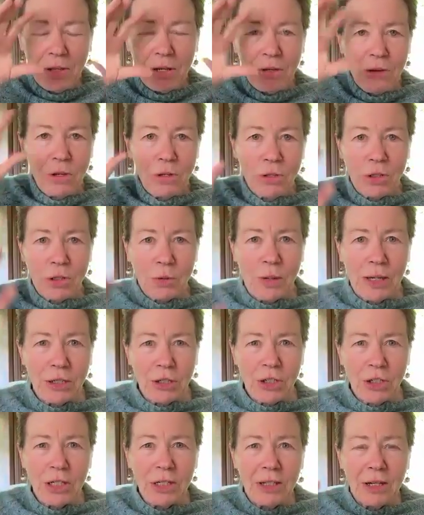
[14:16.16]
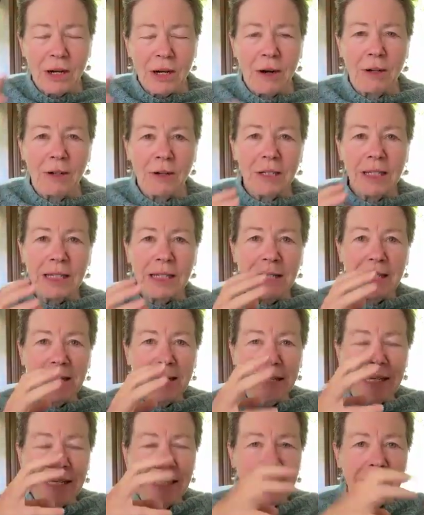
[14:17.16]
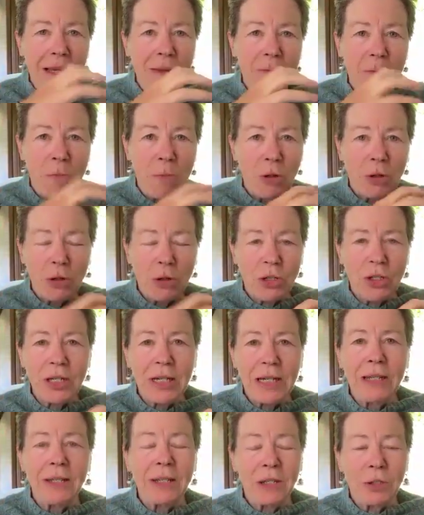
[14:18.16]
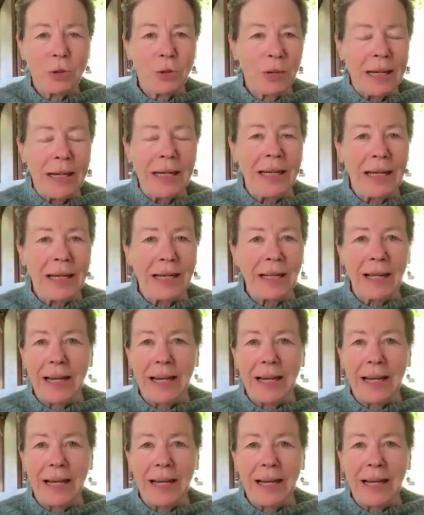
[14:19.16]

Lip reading: those questions aren't immersed in the training.